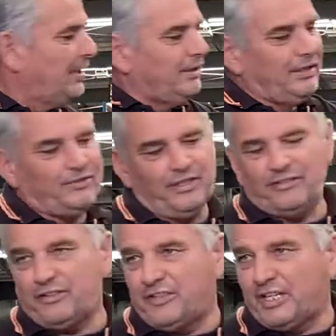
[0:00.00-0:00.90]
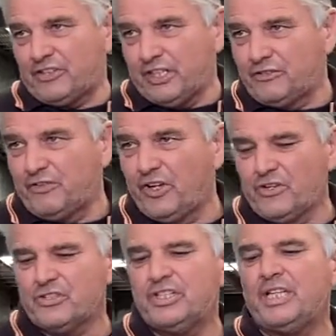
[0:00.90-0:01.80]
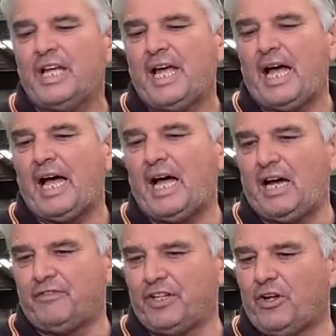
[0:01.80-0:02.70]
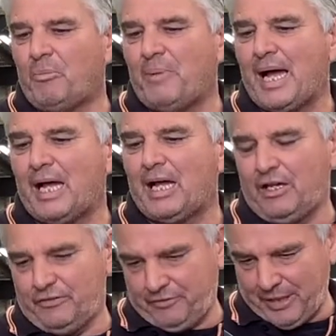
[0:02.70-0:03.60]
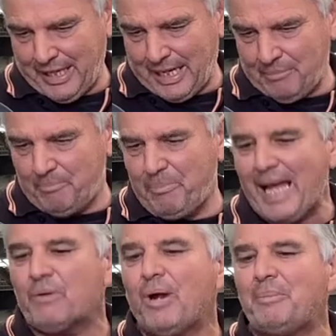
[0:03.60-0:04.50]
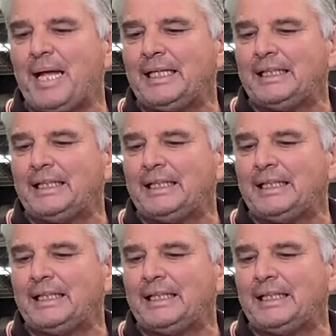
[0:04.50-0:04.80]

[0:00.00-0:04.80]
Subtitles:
This is a 6-inch version of the black rubber,